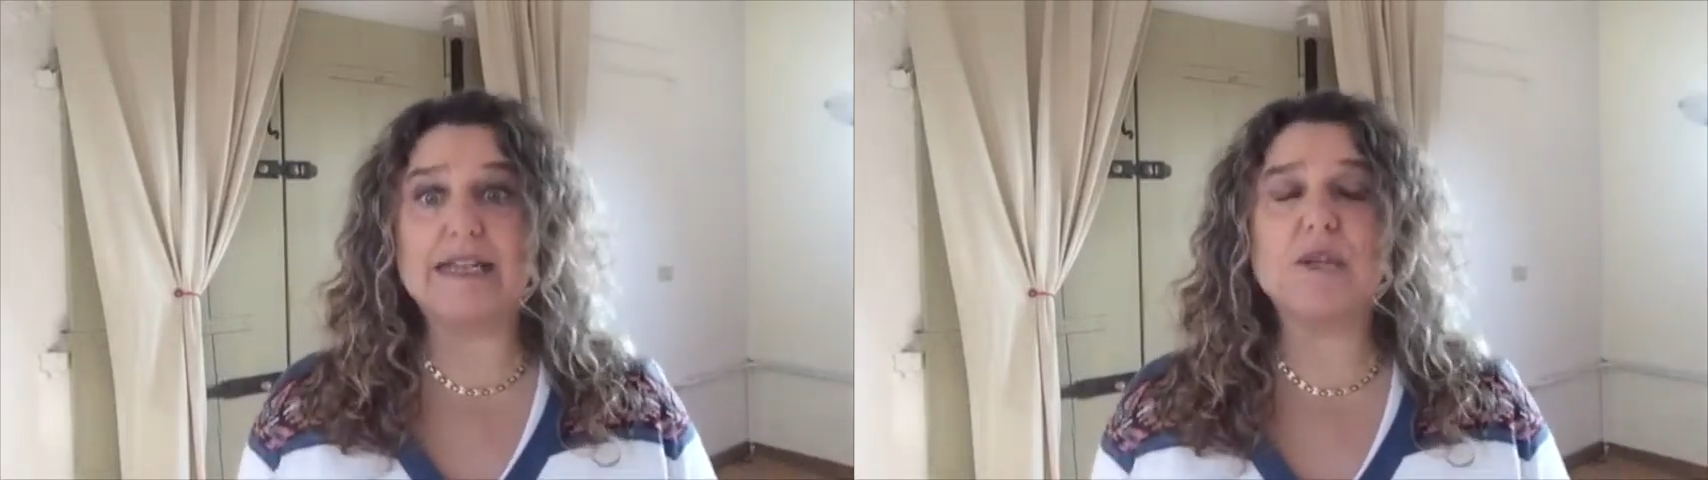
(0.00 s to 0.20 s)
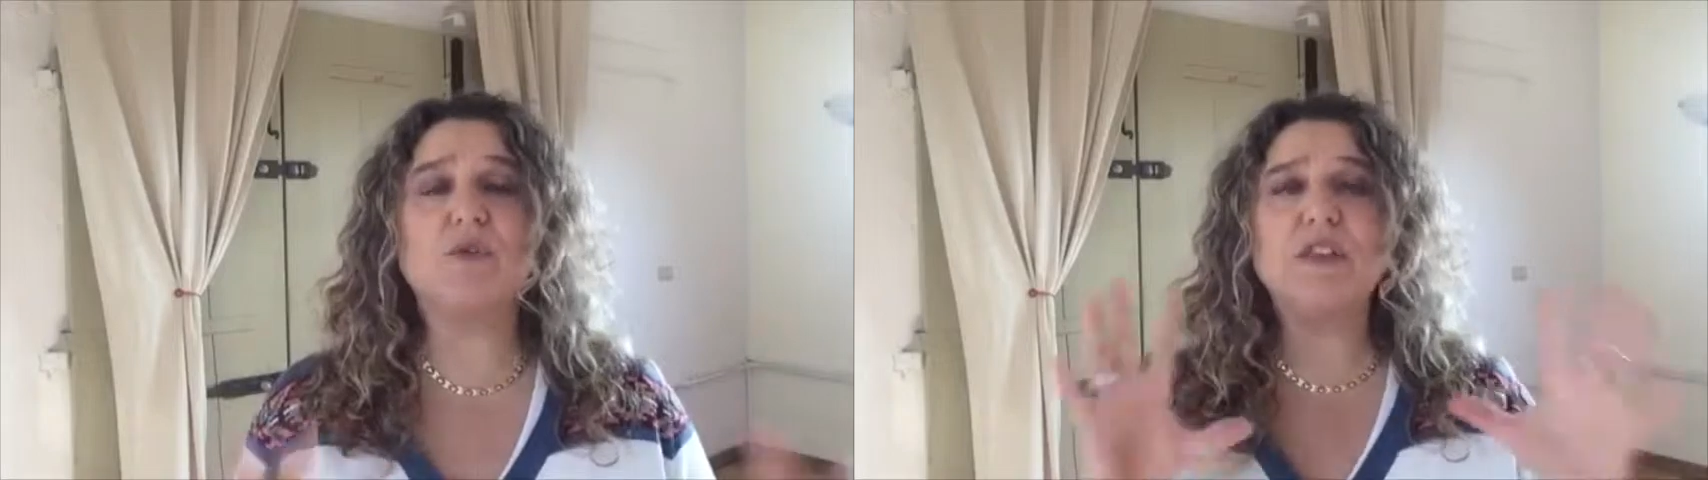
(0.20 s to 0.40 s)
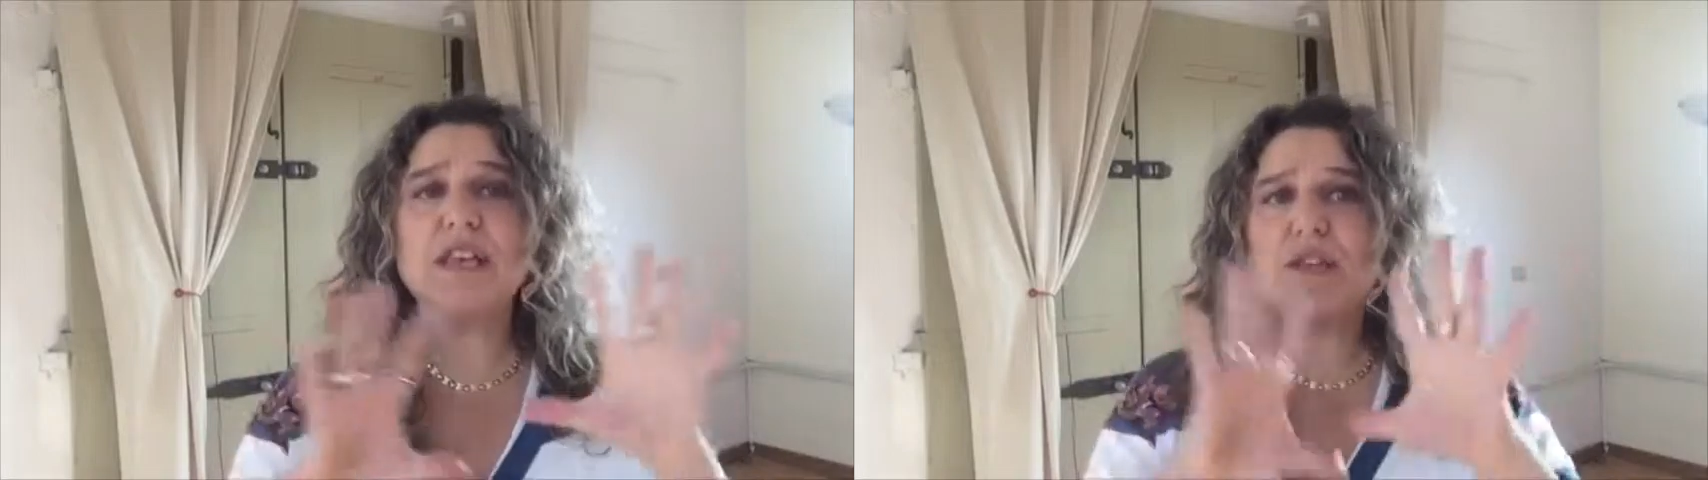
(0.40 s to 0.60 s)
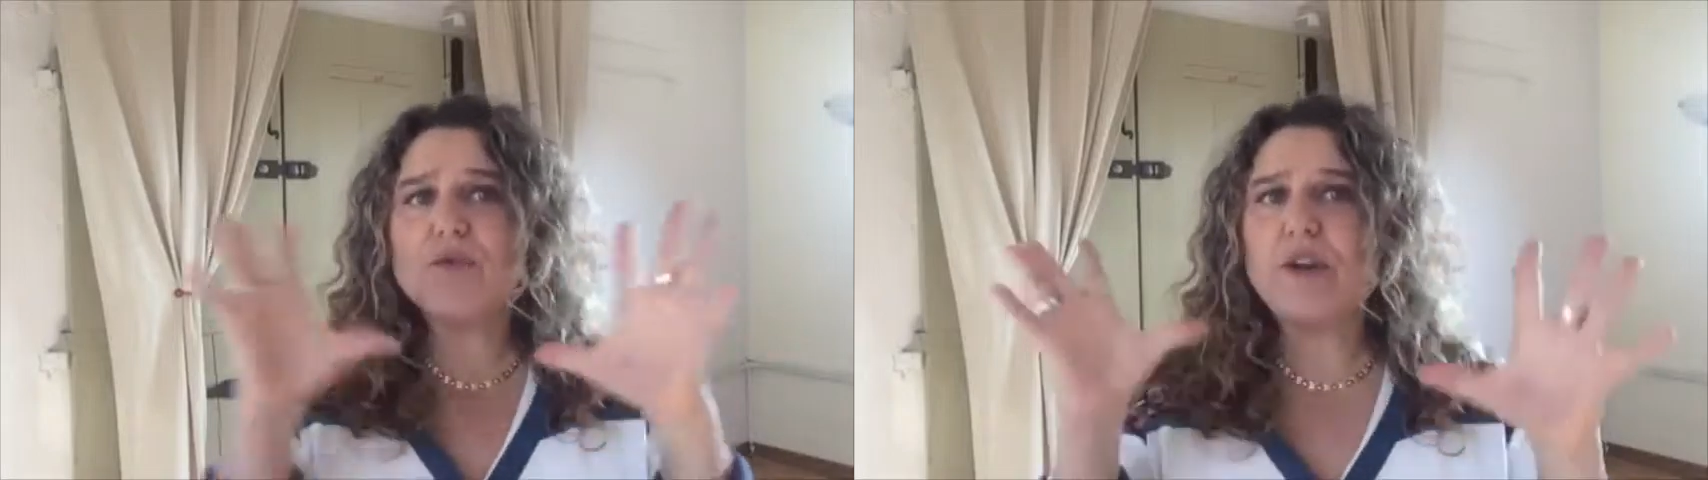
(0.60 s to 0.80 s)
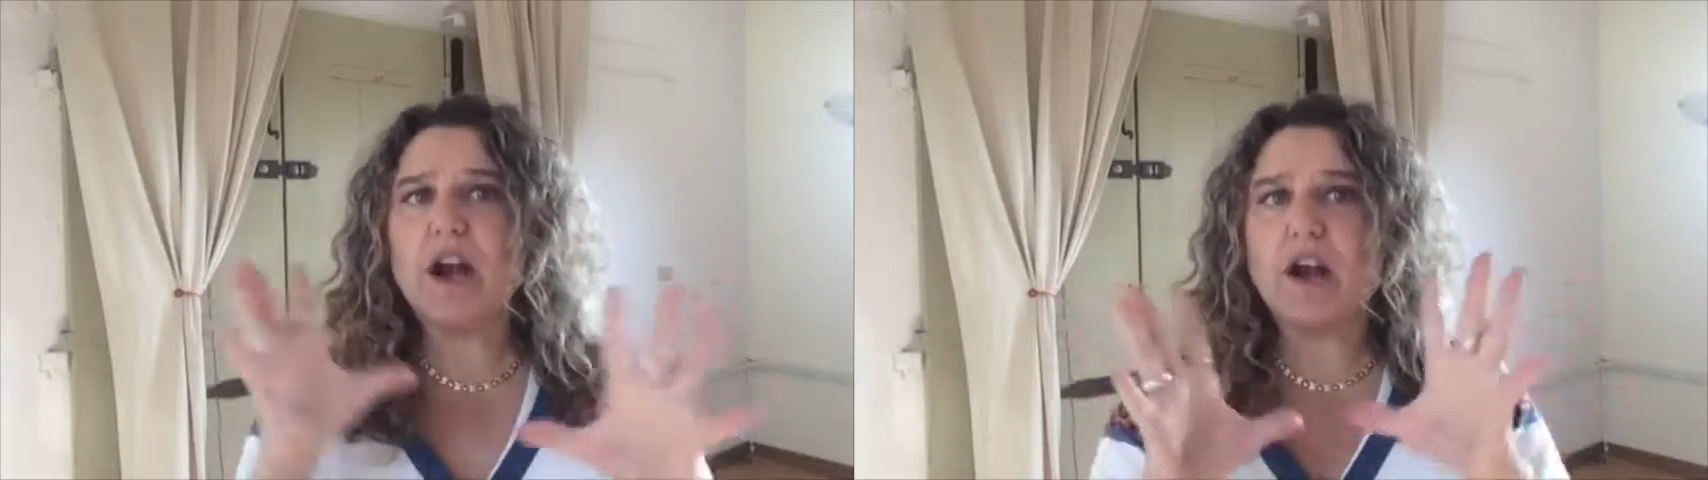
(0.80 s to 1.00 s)
So these
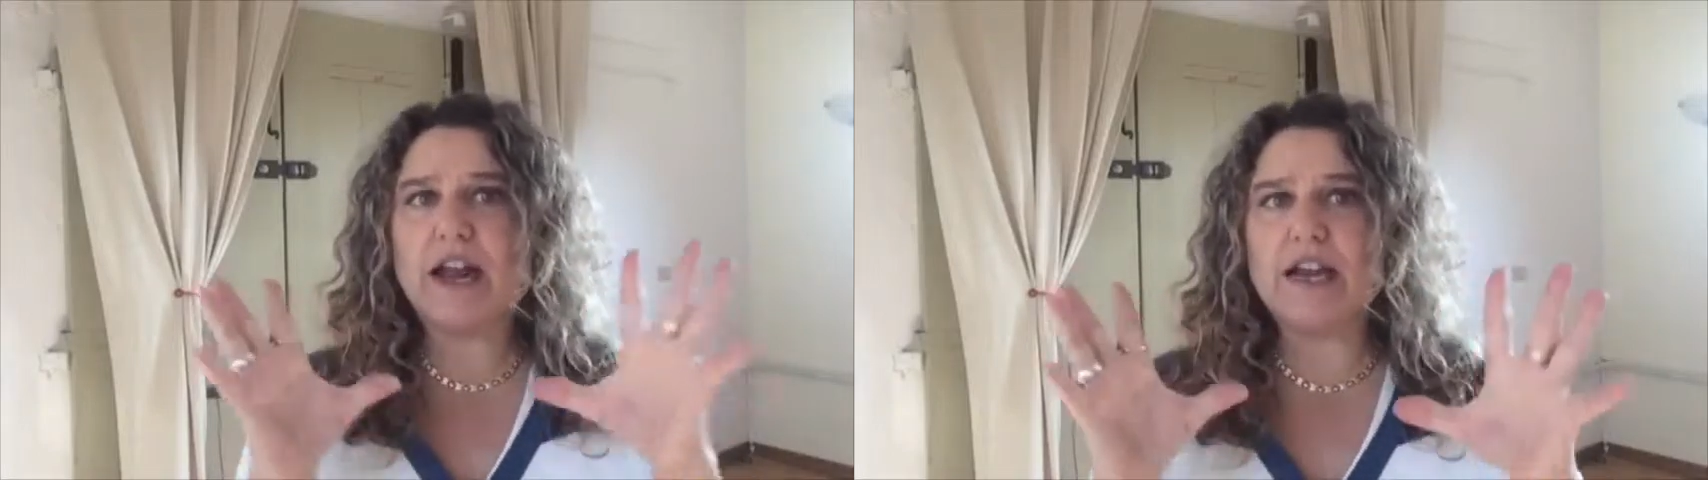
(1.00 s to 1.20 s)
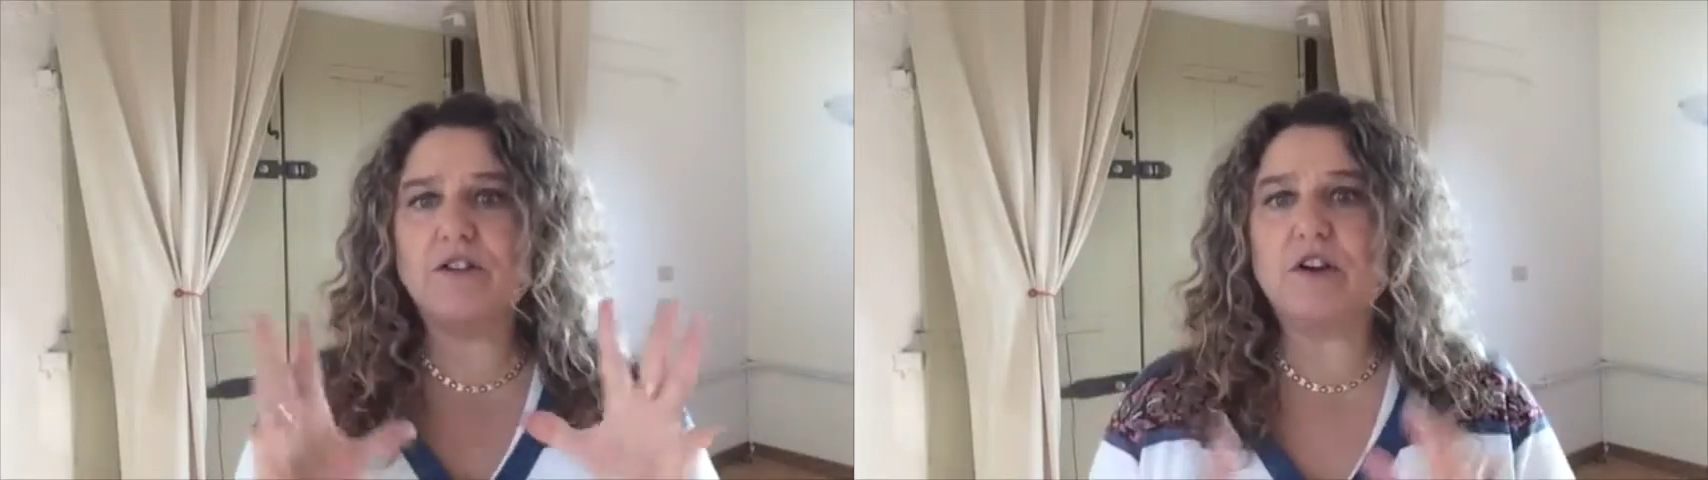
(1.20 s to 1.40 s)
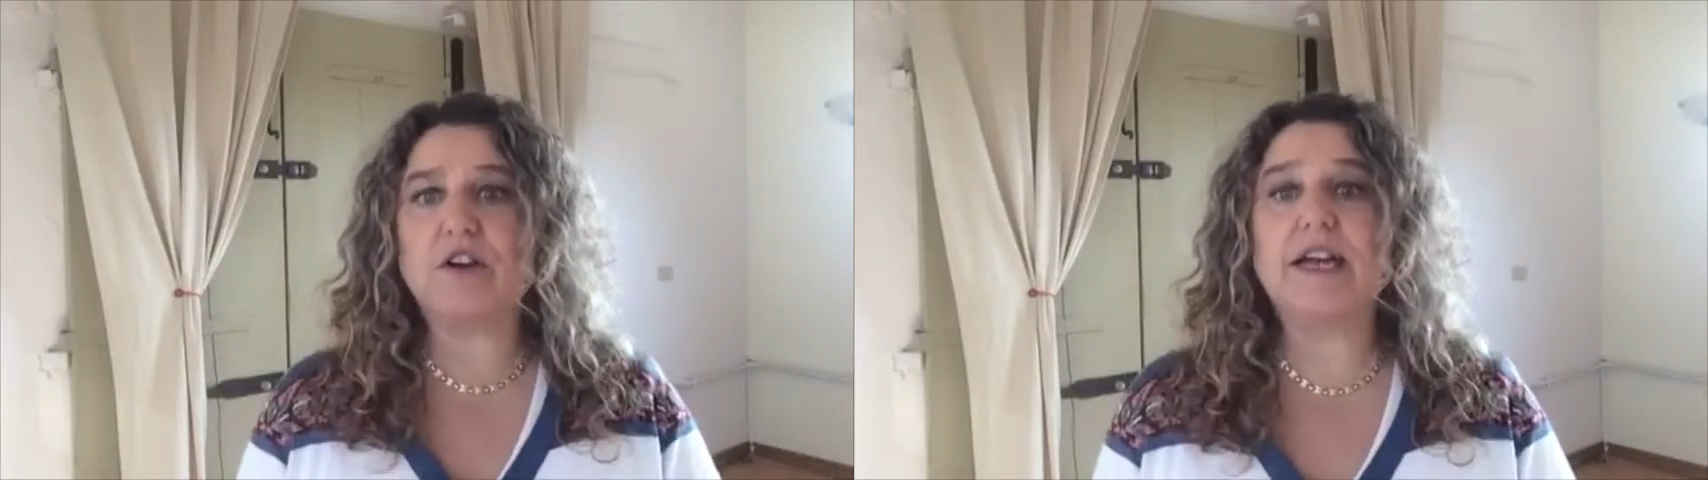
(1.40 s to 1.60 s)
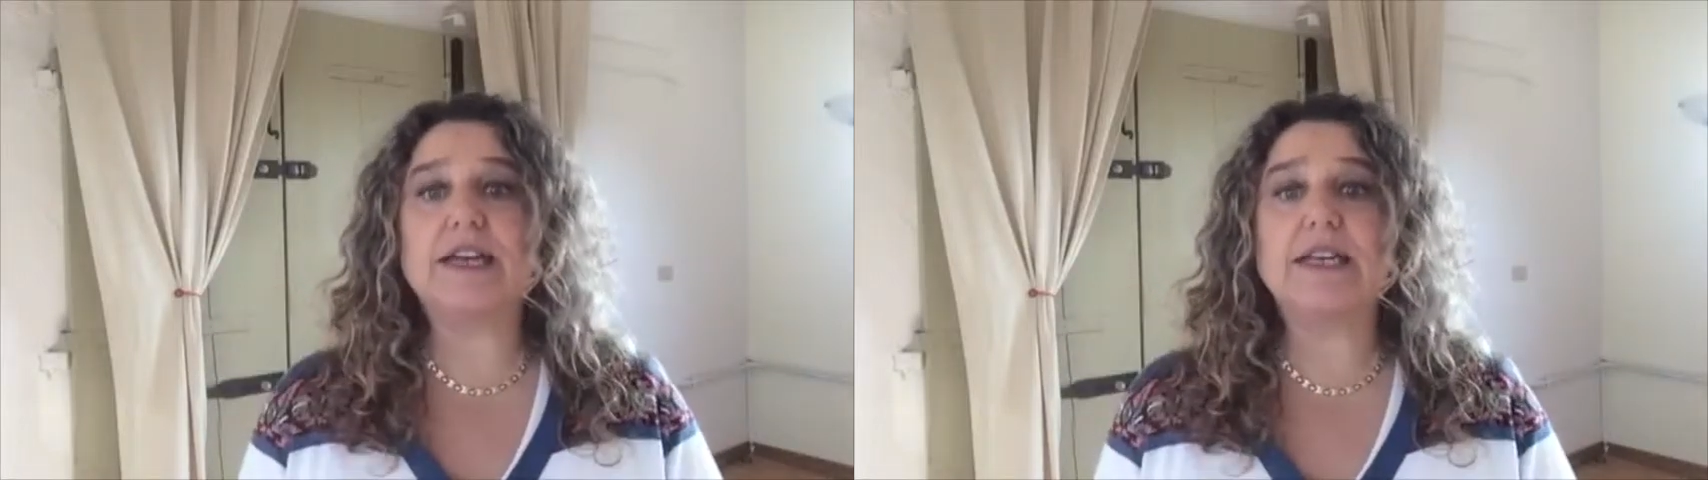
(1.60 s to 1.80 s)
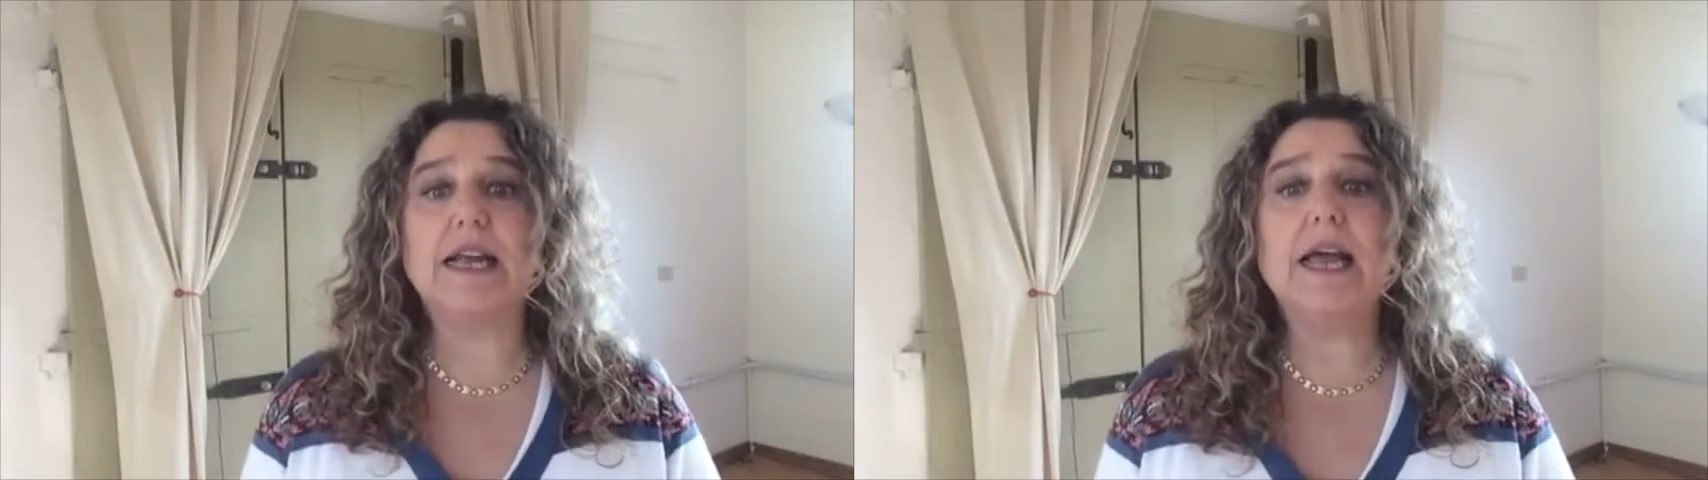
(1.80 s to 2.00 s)
3 are kind of
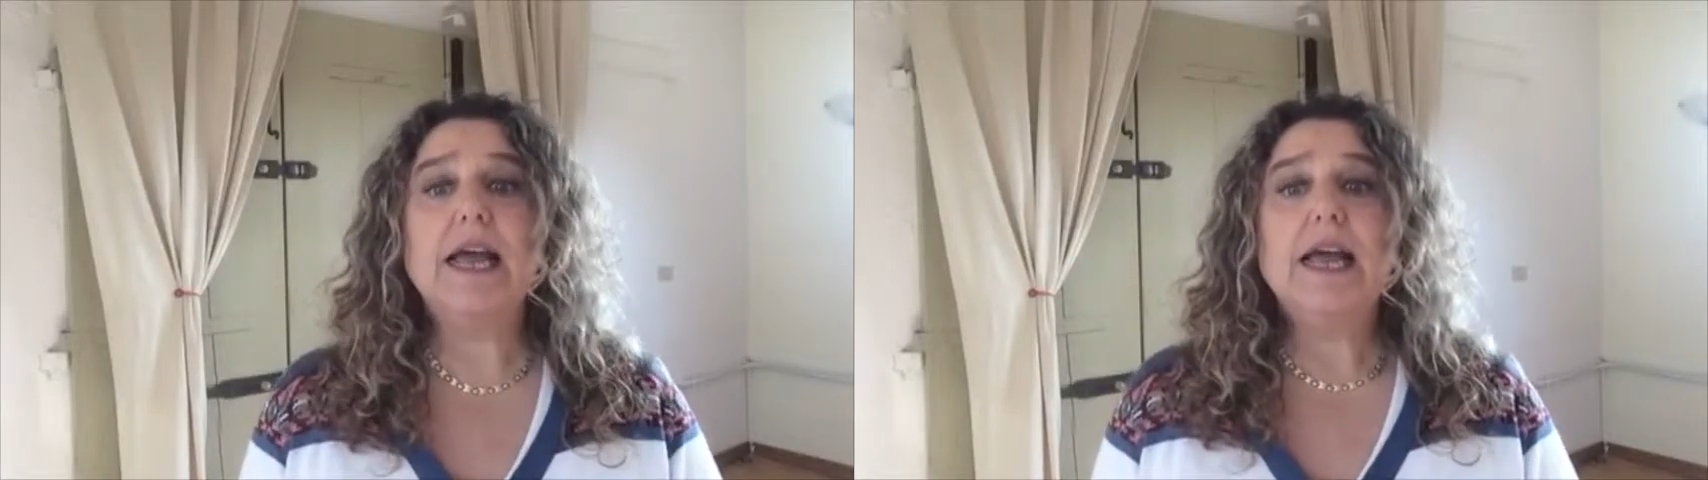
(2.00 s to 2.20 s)
connecting.